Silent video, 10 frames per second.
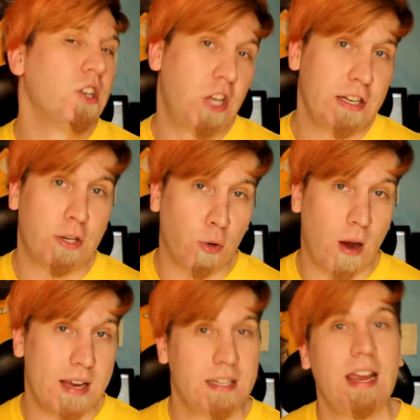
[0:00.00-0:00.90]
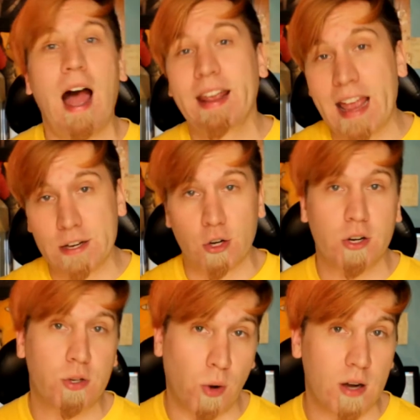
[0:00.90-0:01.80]
She's too crazy, I can't
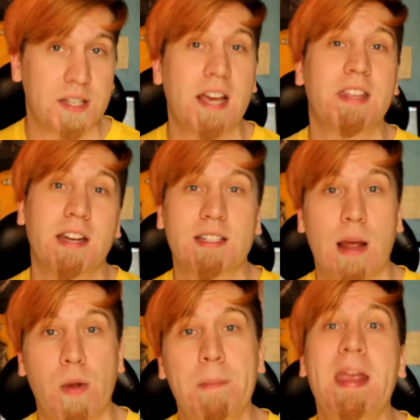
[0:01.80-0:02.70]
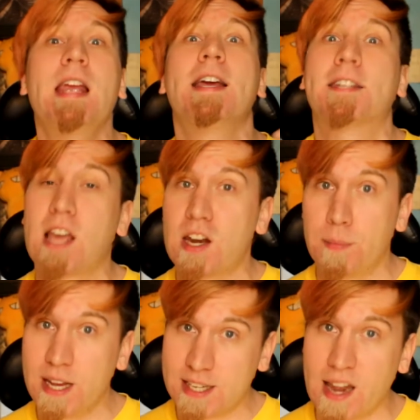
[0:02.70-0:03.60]
turn her to our side the next time we meet, it's gonna
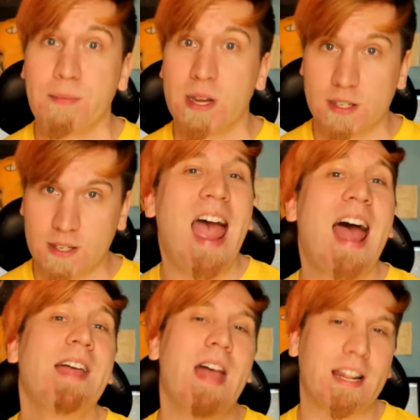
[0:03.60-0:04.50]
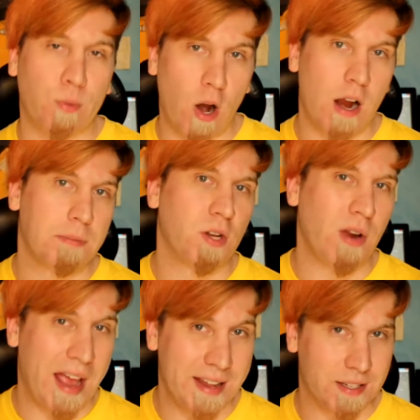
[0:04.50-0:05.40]
be his enemies. And that's where our
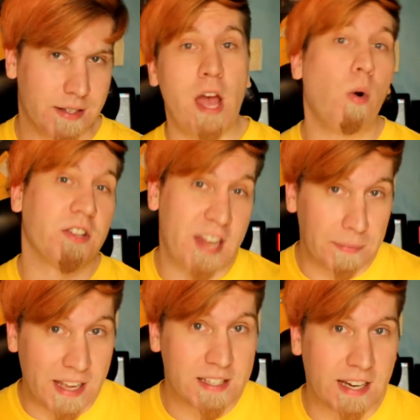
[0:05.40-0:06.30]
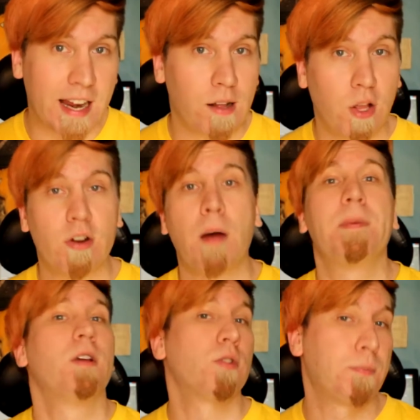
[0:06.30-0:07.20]
episode ends. Now while some things did get cleared up
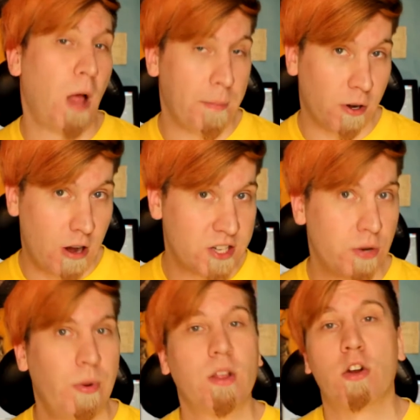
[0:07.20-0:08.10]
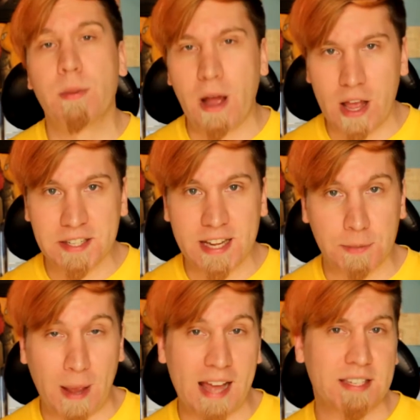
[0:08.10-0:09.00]
and there was plot progression and we learned about Esdeath's
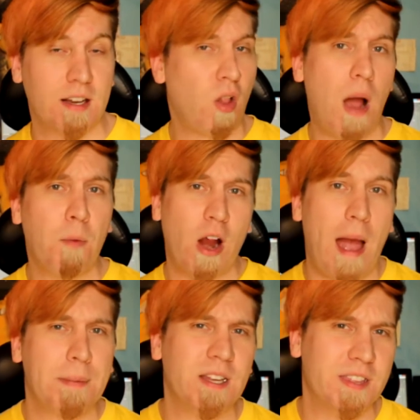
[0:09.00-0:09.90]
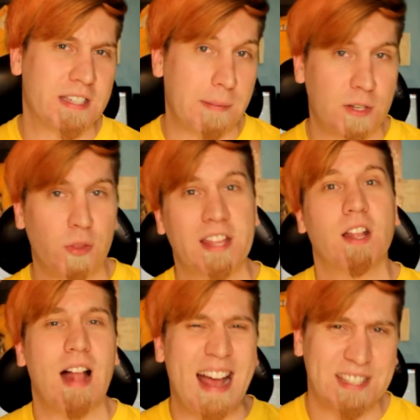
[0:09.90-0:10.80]
past and a lot more happened in this episode than the
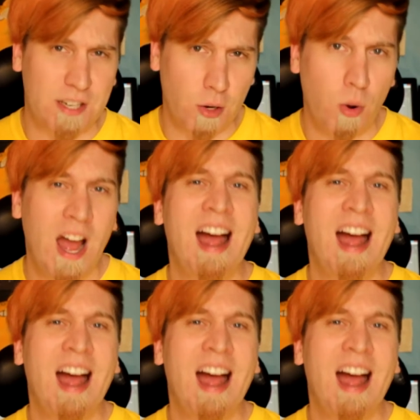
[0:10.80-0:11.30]
last two,